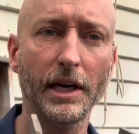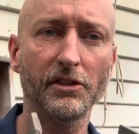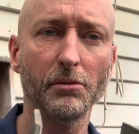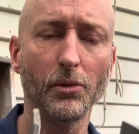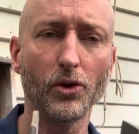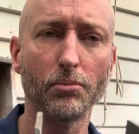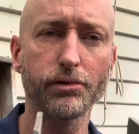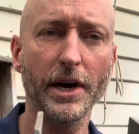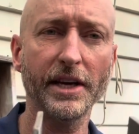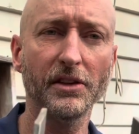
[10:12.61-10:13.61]
cut some little
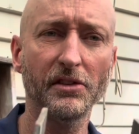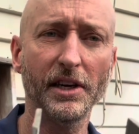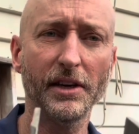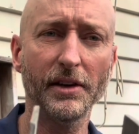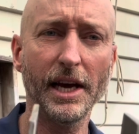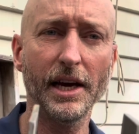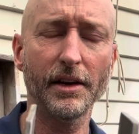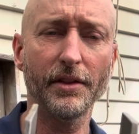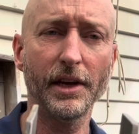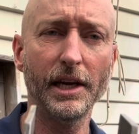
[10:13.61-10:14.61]
brackets out
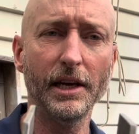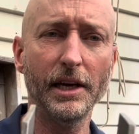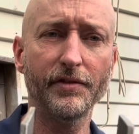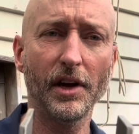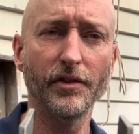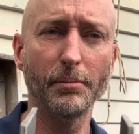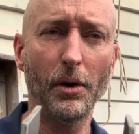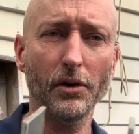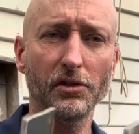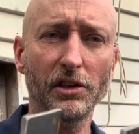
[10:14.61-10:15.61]
of the leftover
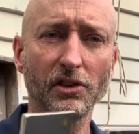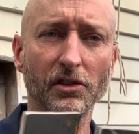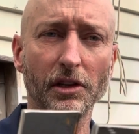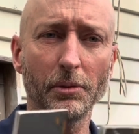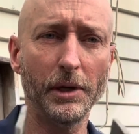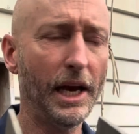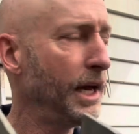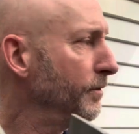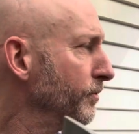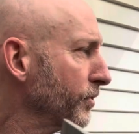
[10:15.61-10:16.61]
box section that we
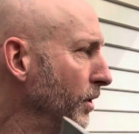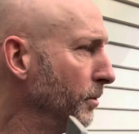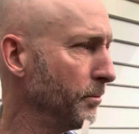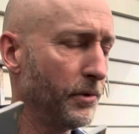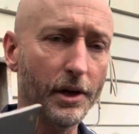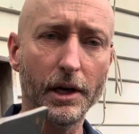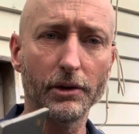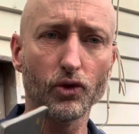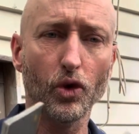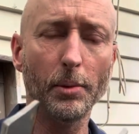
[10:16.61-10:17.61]
had from the
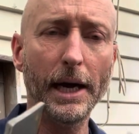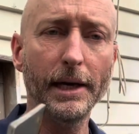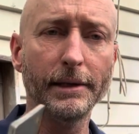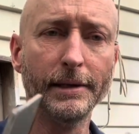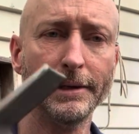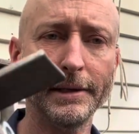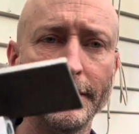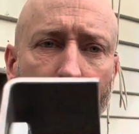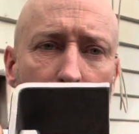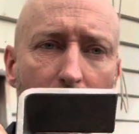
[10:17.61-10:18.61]
drawbar.
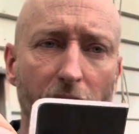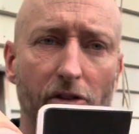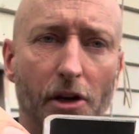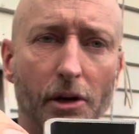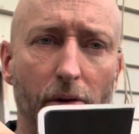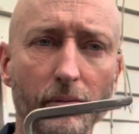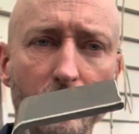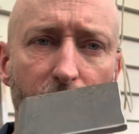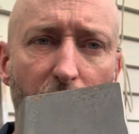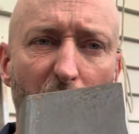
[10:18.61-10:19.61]
So
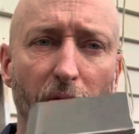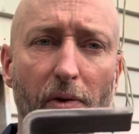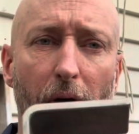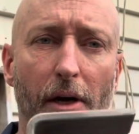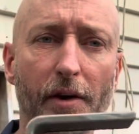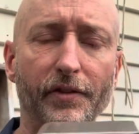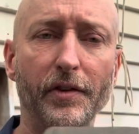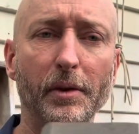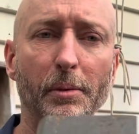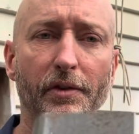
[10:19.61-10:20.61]

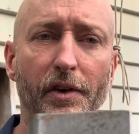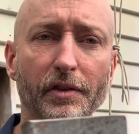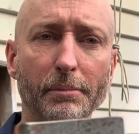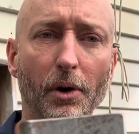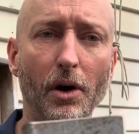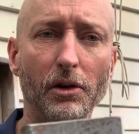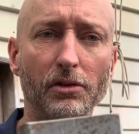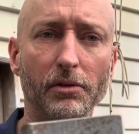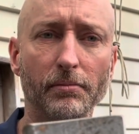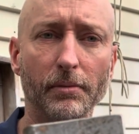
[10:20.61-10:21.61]
50 by 50
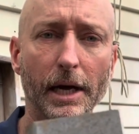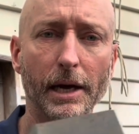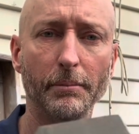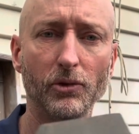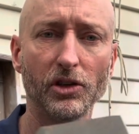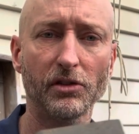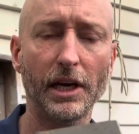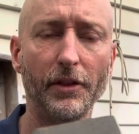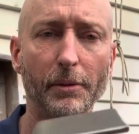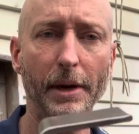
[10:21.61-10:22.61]
box, just
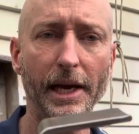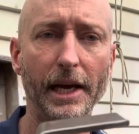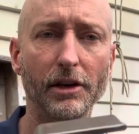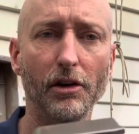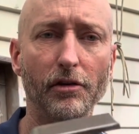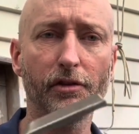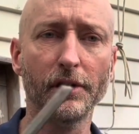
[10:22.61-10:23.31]
cut the back end off.